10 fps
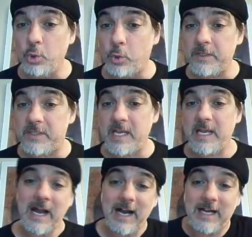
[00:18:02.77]
you could
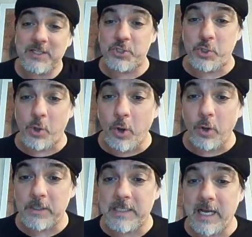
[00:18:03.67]
say
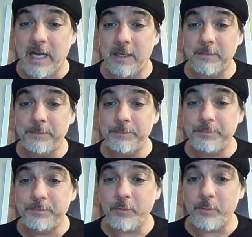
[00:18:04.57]
ascolta,
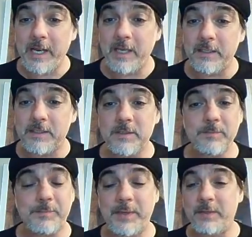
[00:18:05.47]
right?
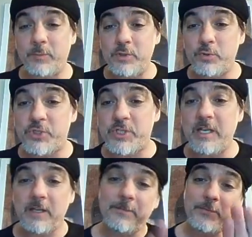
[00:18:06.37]
But when you
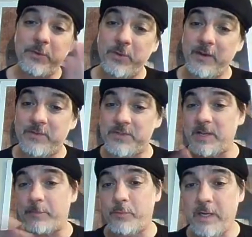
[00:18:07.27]
sing, you have to
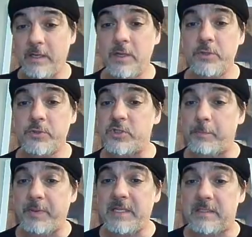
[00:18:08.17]
separate. So it's a
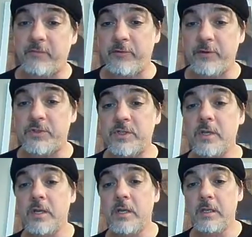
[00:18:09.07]
big difference,
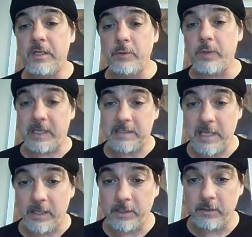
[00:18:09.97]
lyric
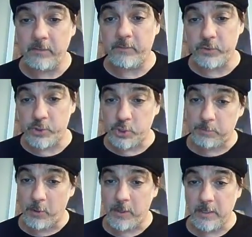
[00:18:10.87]
Italian versus
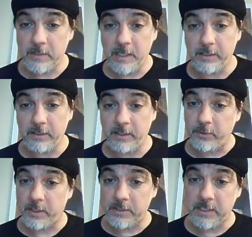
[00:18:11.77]
spoken Italian.
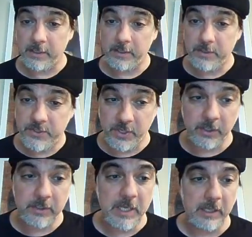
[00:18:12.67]
Lyric Italian is
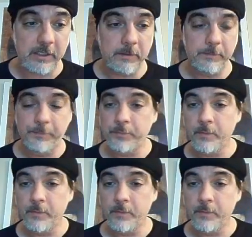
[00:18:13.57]
sung Italian.